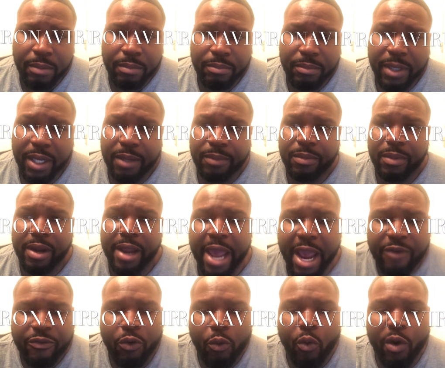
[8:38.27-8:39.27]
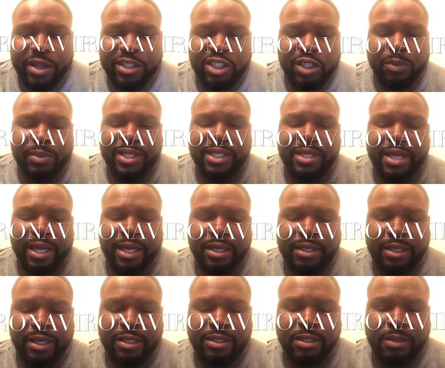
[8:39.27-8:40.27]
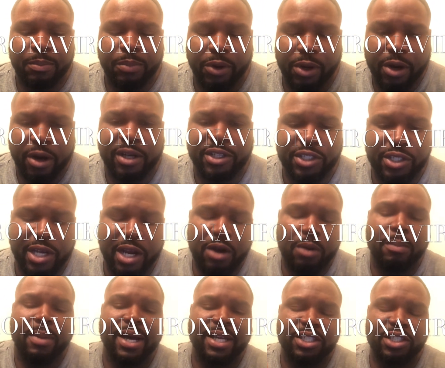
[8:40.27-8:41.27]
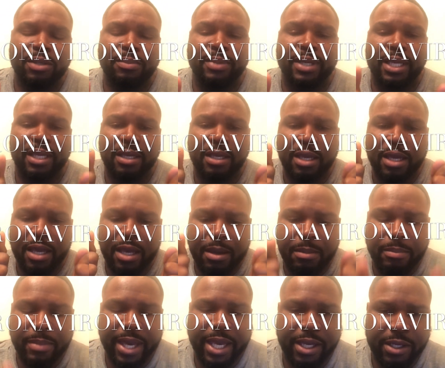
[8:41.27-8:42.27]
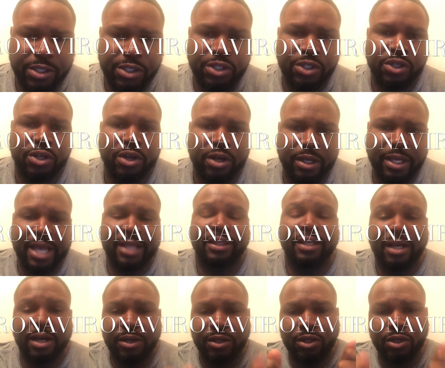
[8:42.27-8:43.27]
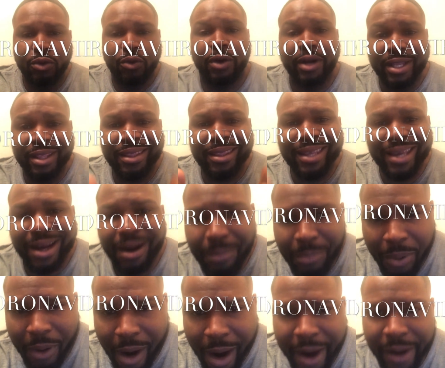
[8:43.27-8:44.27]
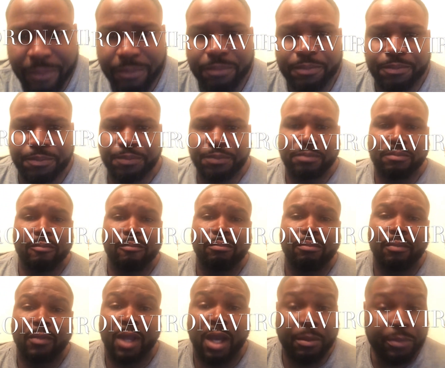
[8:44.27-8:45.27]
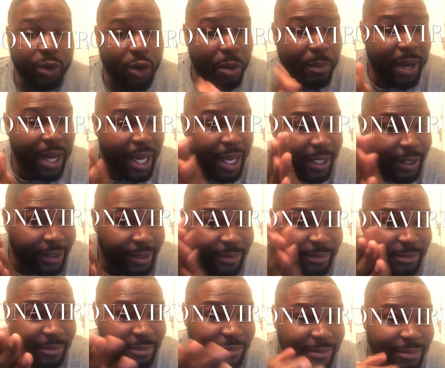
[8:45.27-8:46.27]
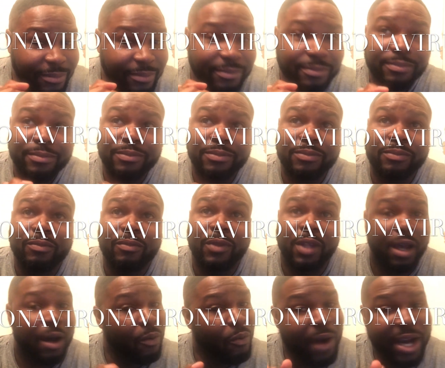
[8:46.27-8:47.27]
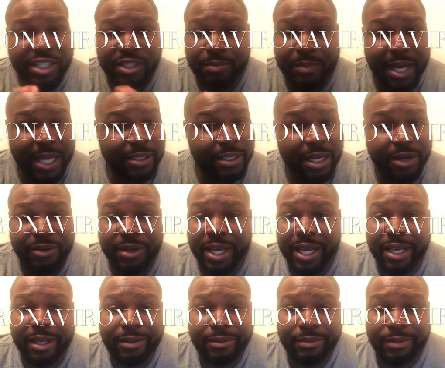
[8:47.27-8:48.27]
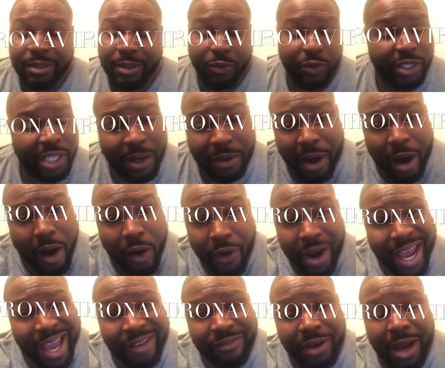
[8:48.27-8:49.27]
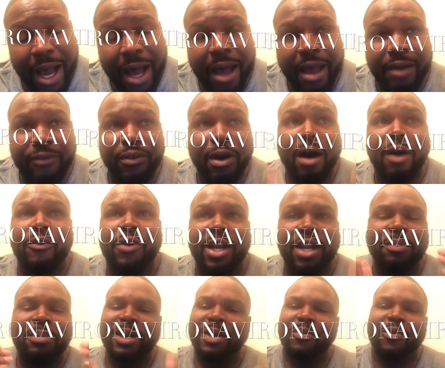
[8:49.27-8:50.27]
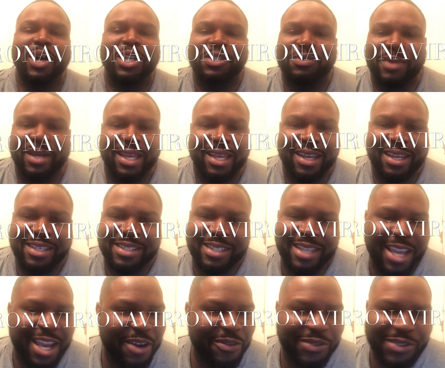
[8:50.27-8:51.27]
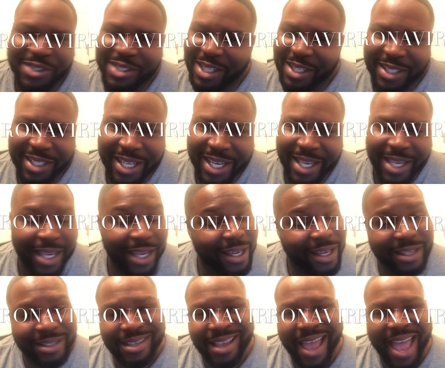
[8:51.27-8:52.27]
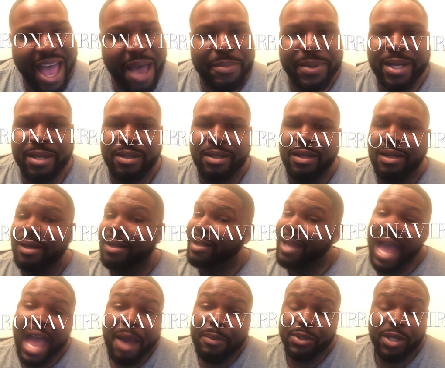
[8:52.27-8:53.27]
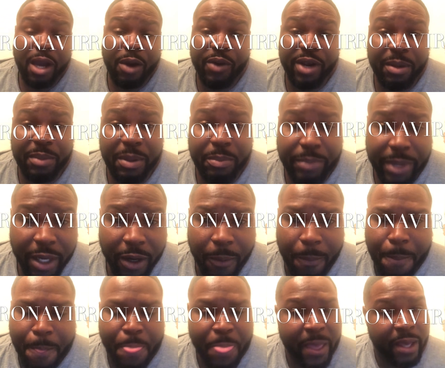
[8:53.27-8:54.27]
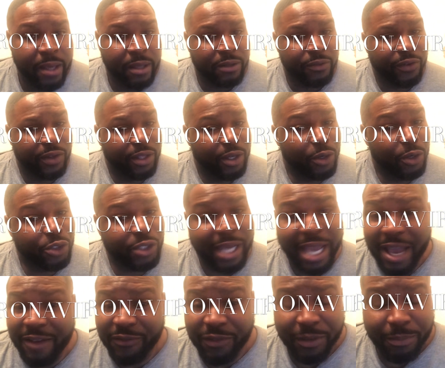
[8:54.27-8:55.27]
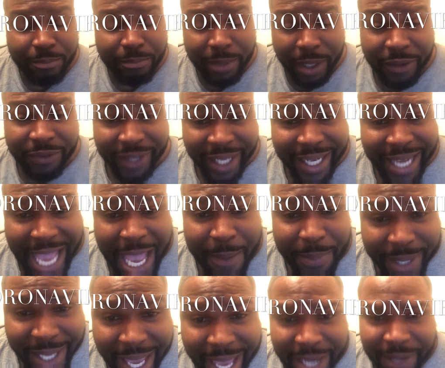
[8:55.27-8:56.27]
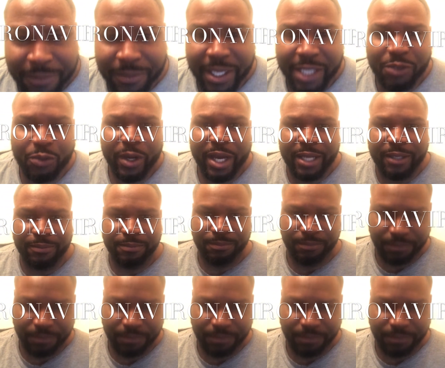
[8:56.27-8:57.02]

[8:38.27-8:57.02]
But everyone should be taking this precaution. Everybody should be making sure that they're doing their part. I'm doing mine. I wash my hands every day, which I already have. I have already been washing my hands every single day. It's a habit. The habit's already been built. For those that haven't built that habit yet, guess what?